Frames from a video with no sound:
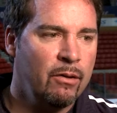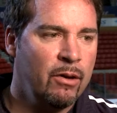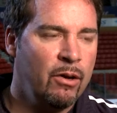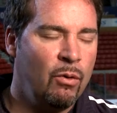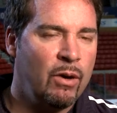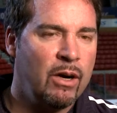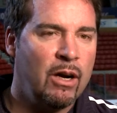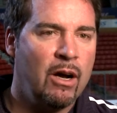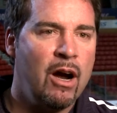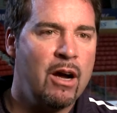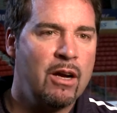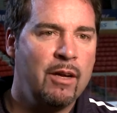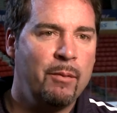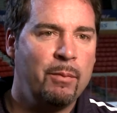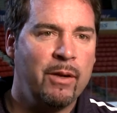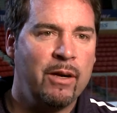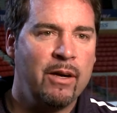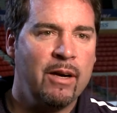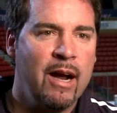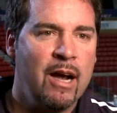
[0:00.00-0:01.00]
what a hockey
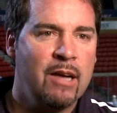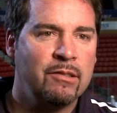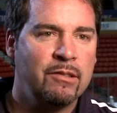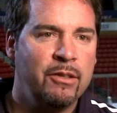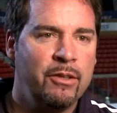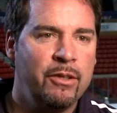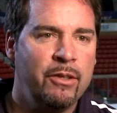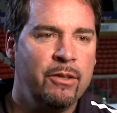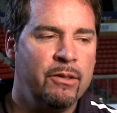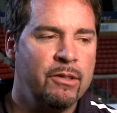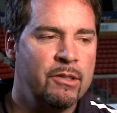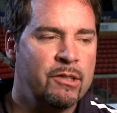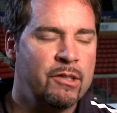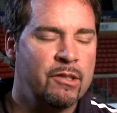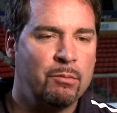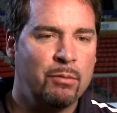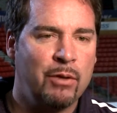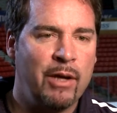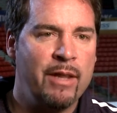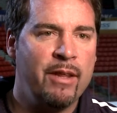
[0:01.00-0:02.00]
player has to do, is
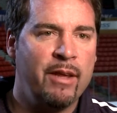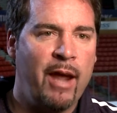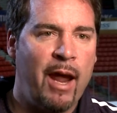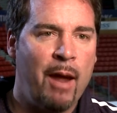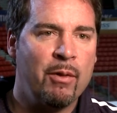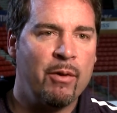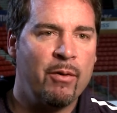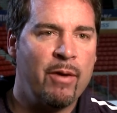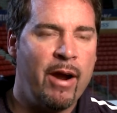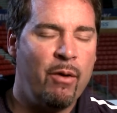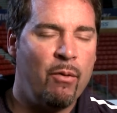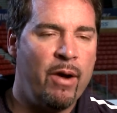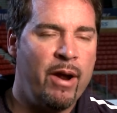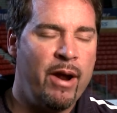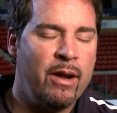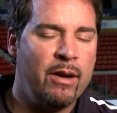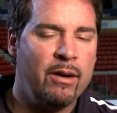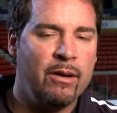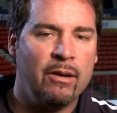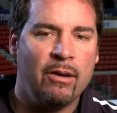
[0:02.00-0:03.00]
just play the game the right
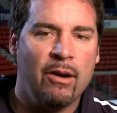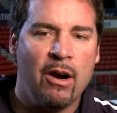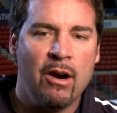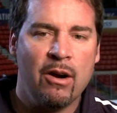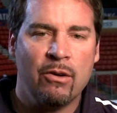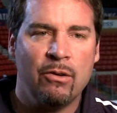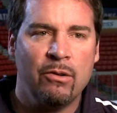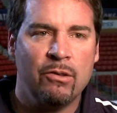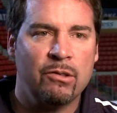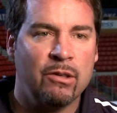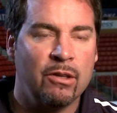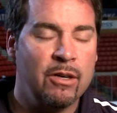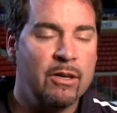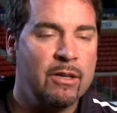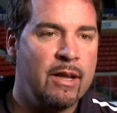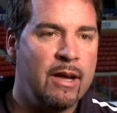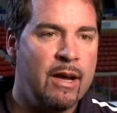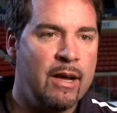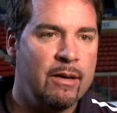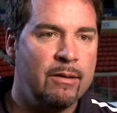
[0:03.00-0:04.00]
way, and Arco has
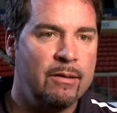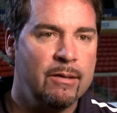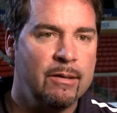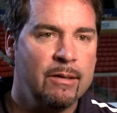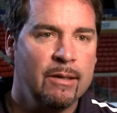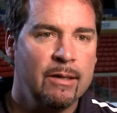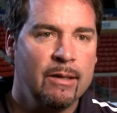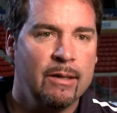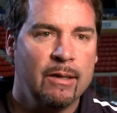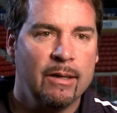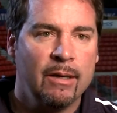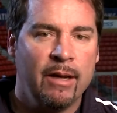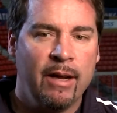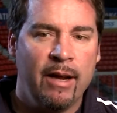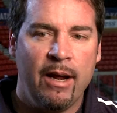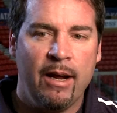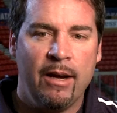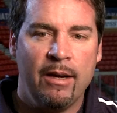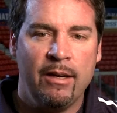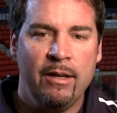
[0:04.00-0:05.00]
learned that.
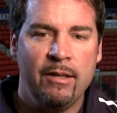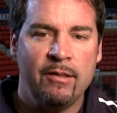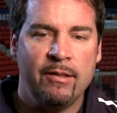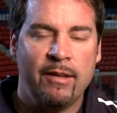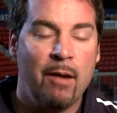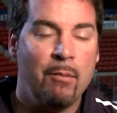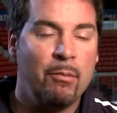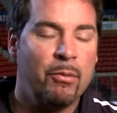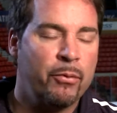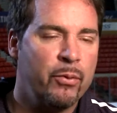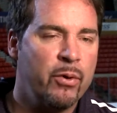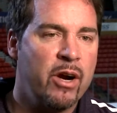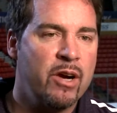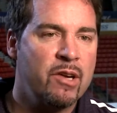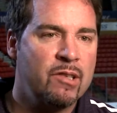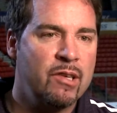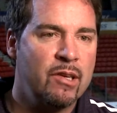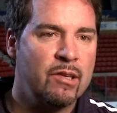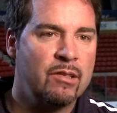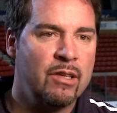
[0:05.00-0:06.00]
And he's come through
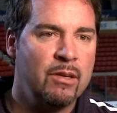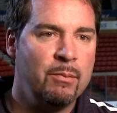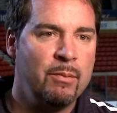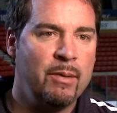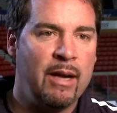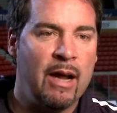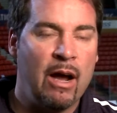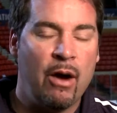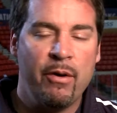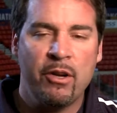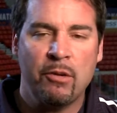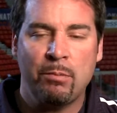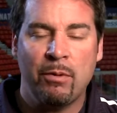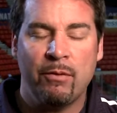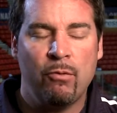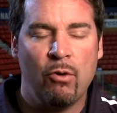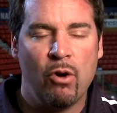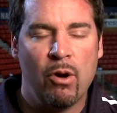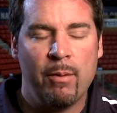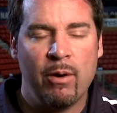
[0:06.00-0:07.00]
our system, and now he's
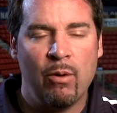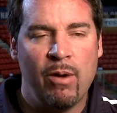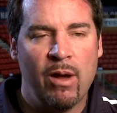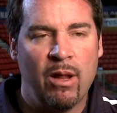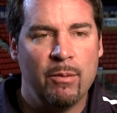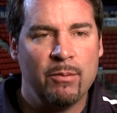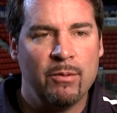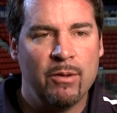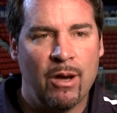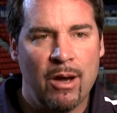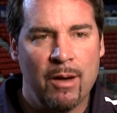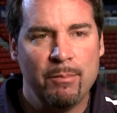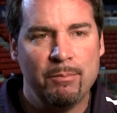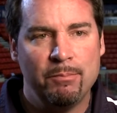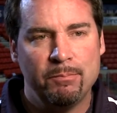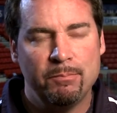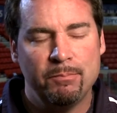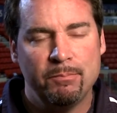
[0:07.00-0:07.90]
performing well up top.